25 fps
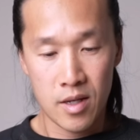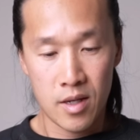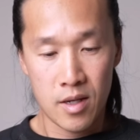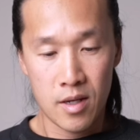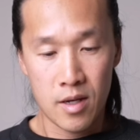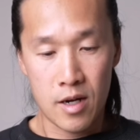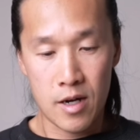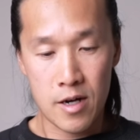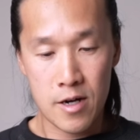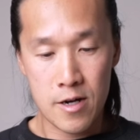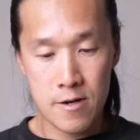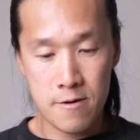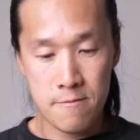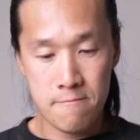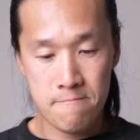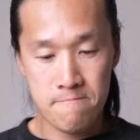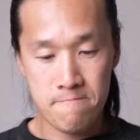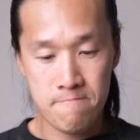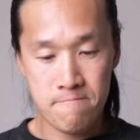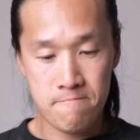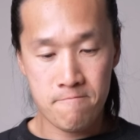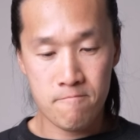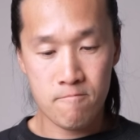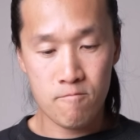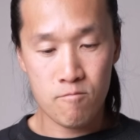
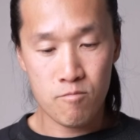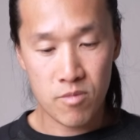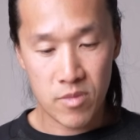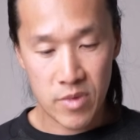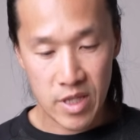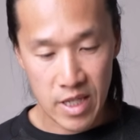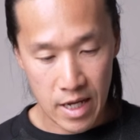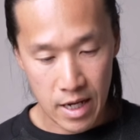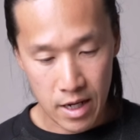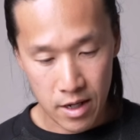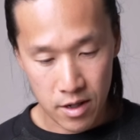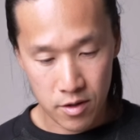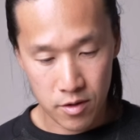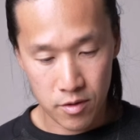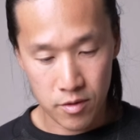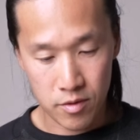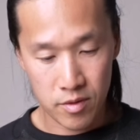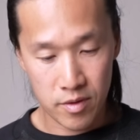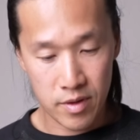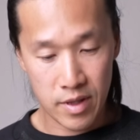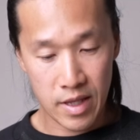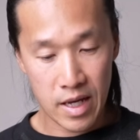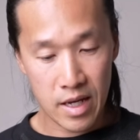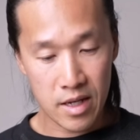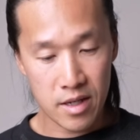now
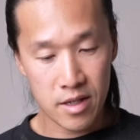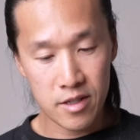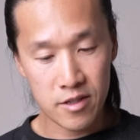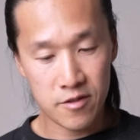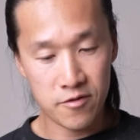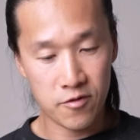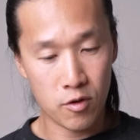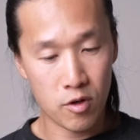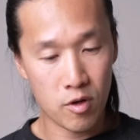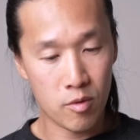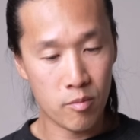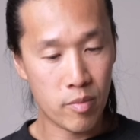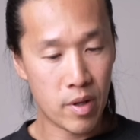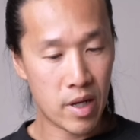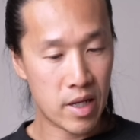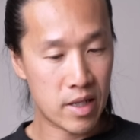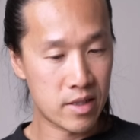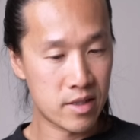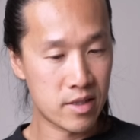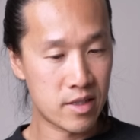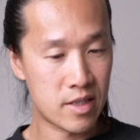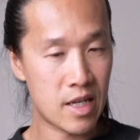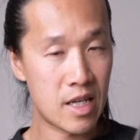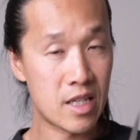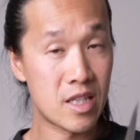that is for a
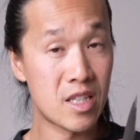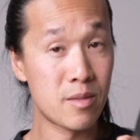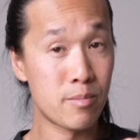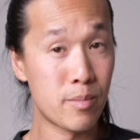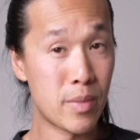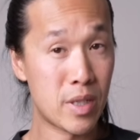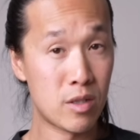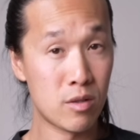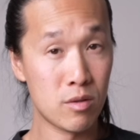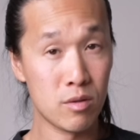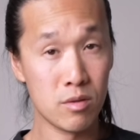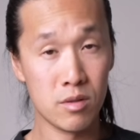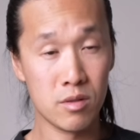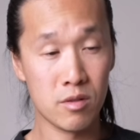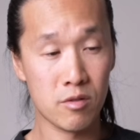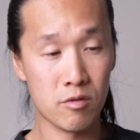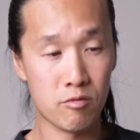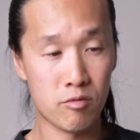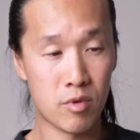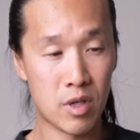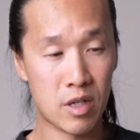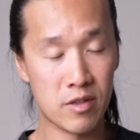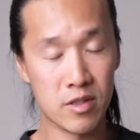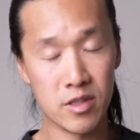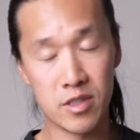bend in the middle,
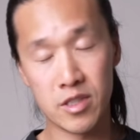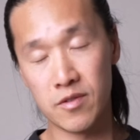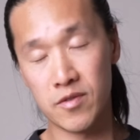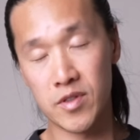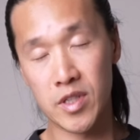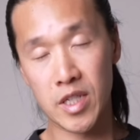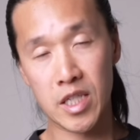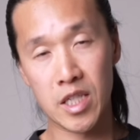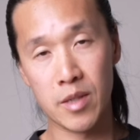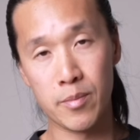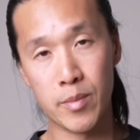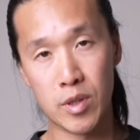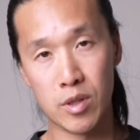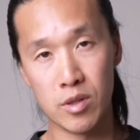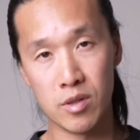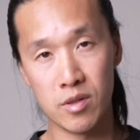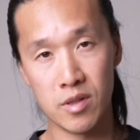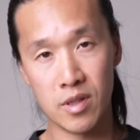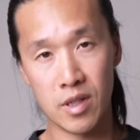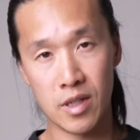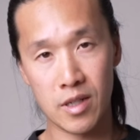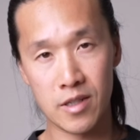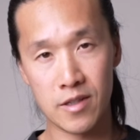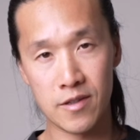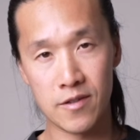relatively in the middle
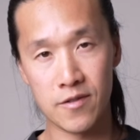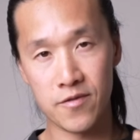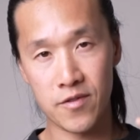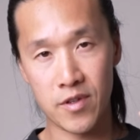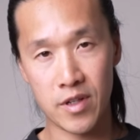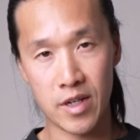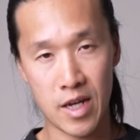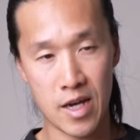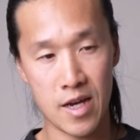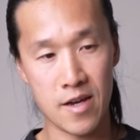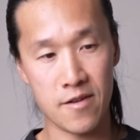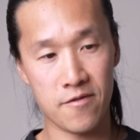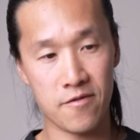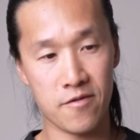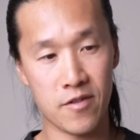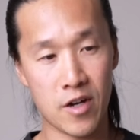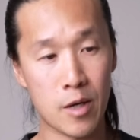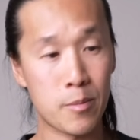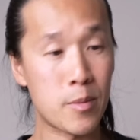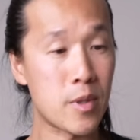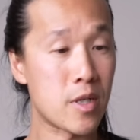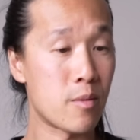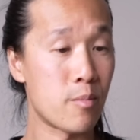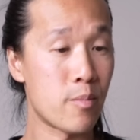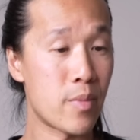of the knife. How
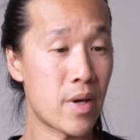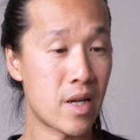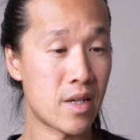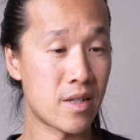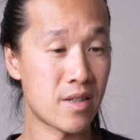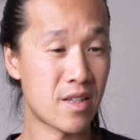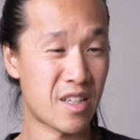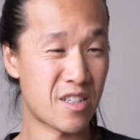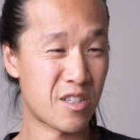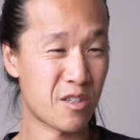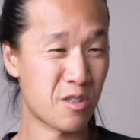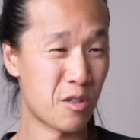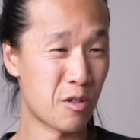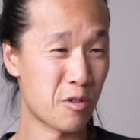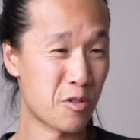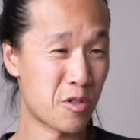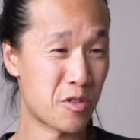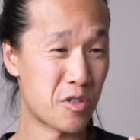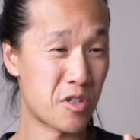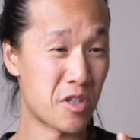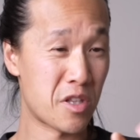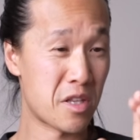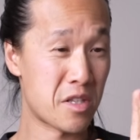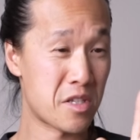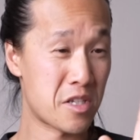about a bend that's closer
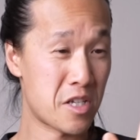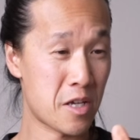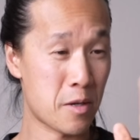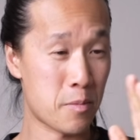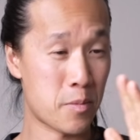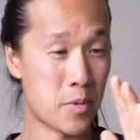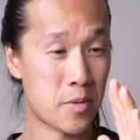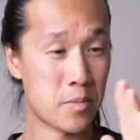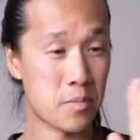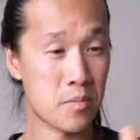to the tip?